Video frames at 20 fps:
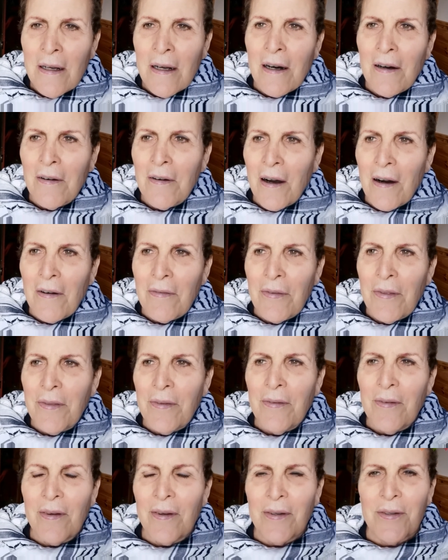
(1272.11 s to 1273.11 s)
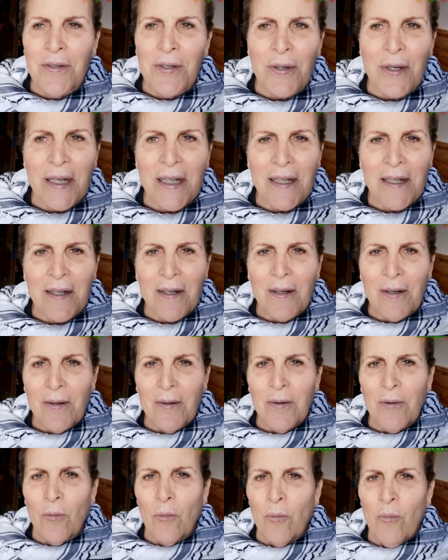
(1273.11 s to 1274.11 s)
of during
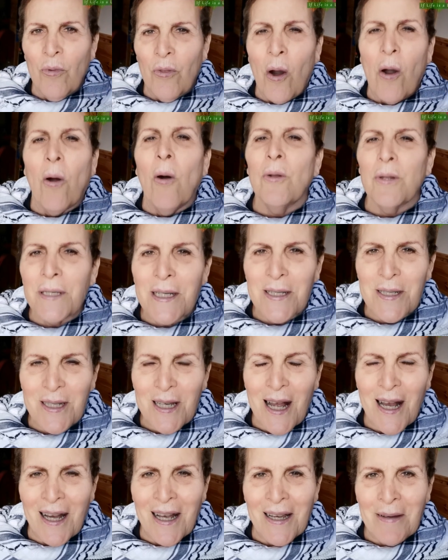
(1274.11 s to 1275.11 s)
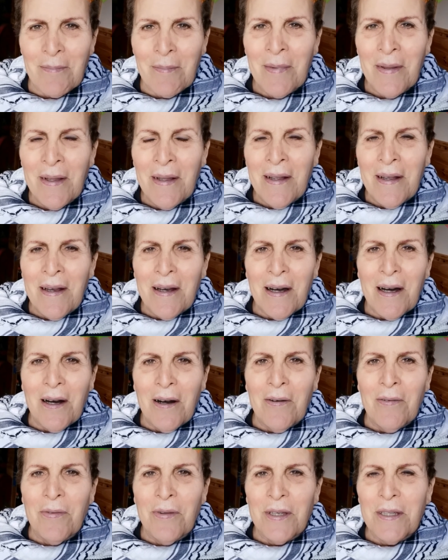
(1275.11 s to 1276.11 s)
the holiest time
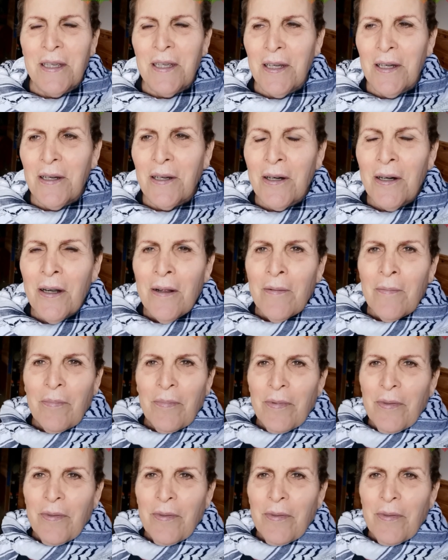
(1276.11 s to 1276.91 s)
of the year,